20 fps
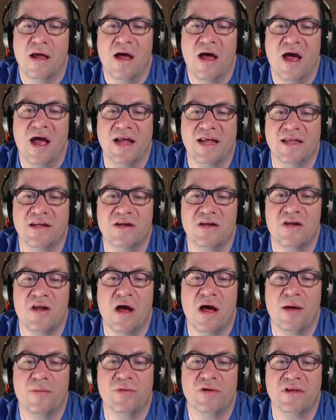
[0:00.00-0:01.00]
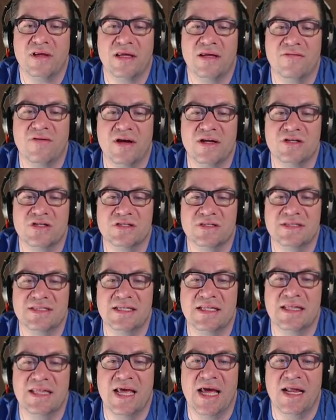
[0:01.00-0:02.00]
I cannot believe I just
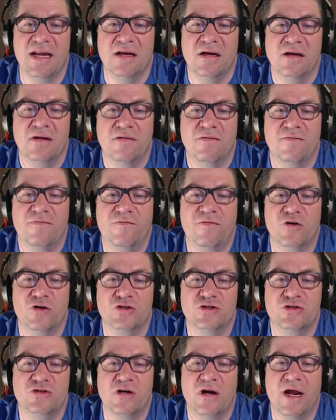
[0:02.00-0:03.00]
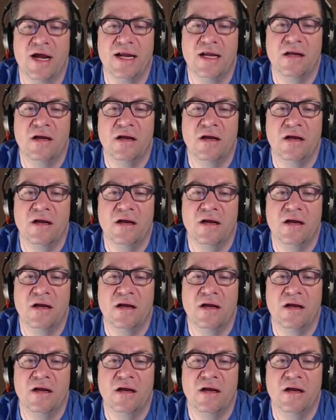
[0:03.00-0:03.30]
did that. First try